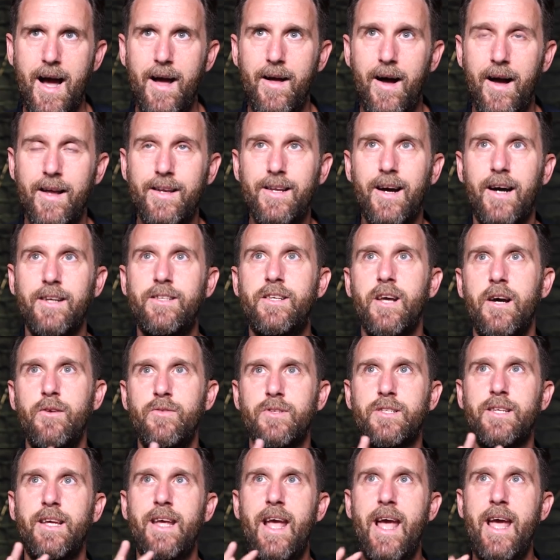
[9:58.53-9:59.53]
I, I, don't
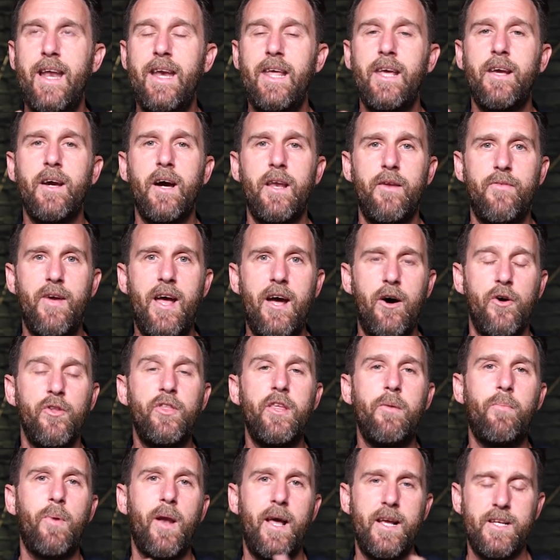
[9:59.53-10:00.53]
see any kind of
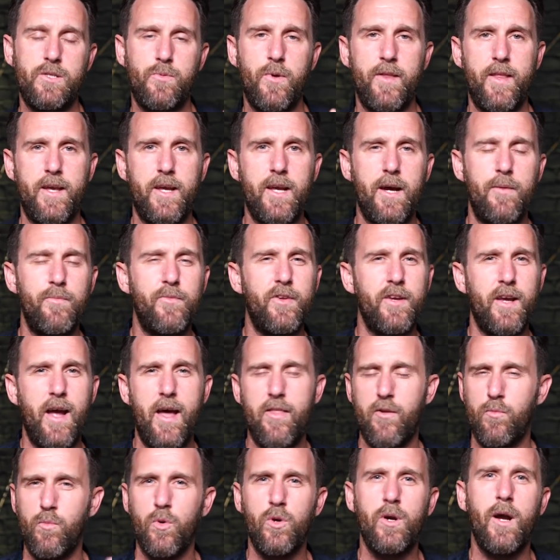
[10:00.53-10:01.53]
healthy place where they come
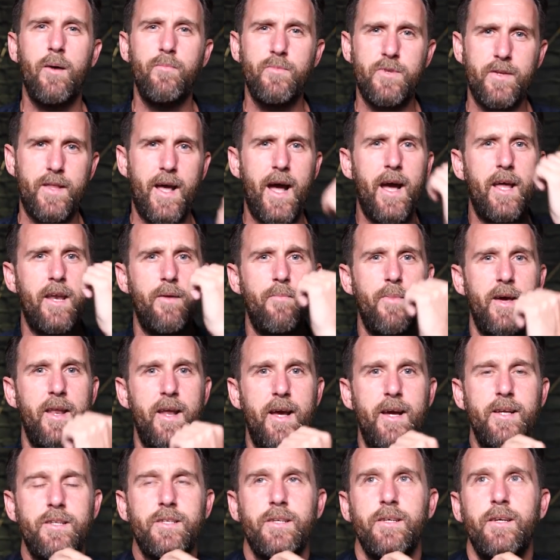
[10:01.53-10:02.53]
together, and we'll come to that in a
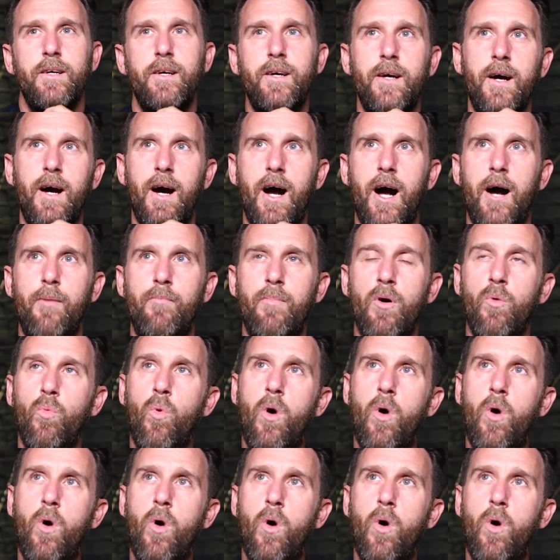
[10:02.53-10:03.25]
minute. Um, but